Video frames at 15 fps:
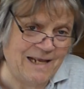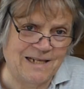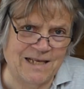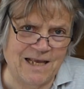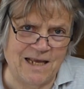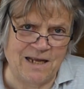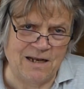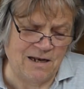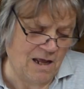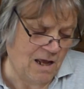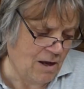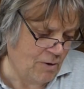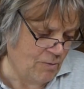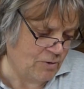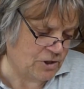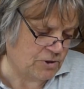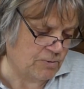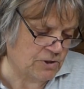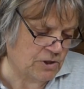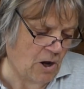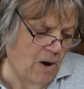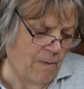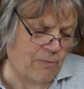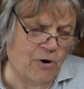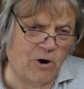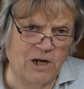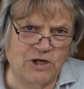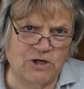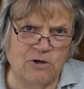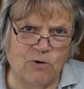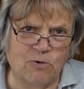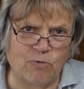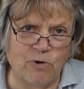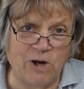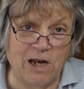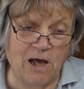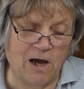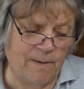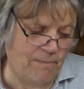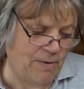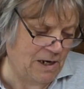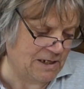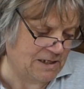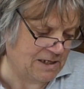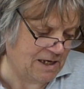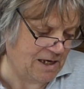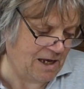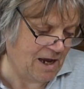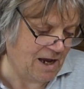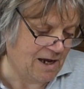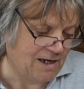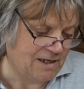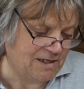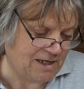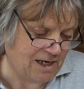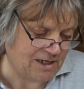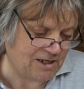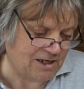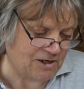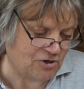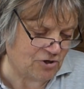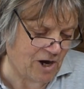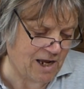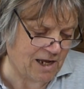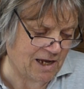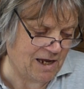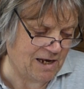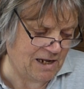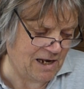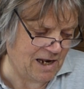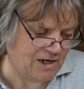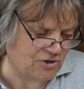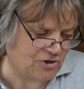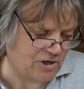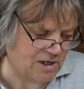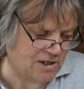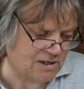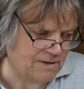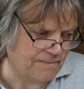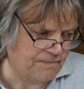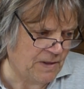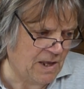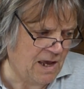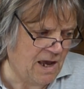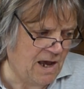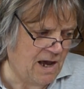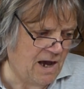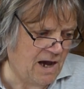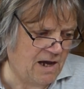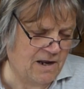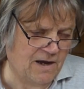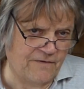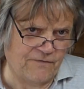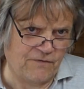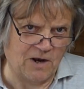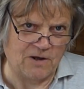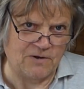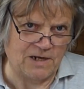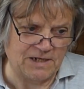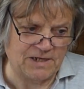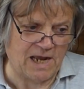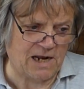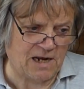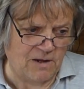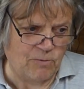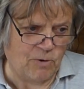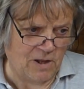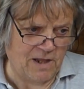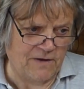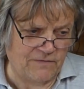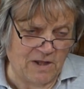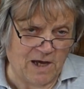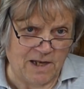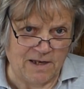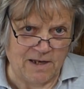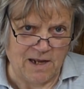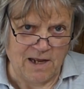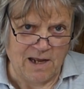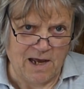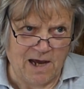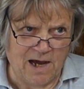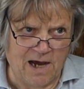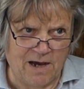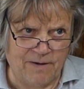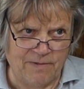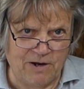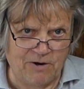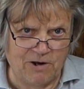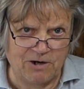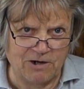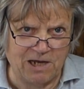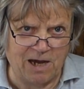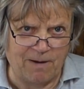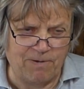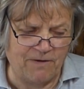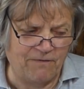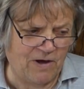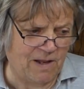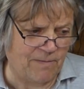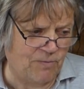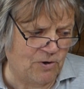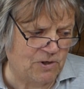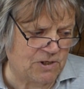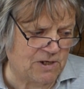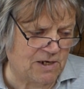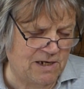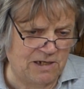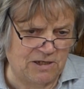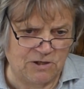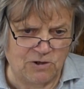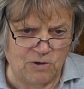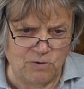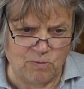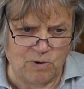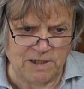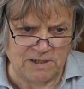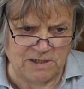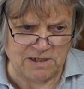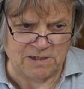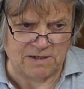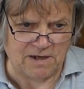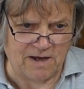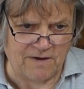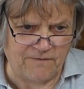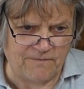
18, which was operational reliability, testing track and electrics. And I followed exactly what they've done. There are a couple of other points I need to do once it's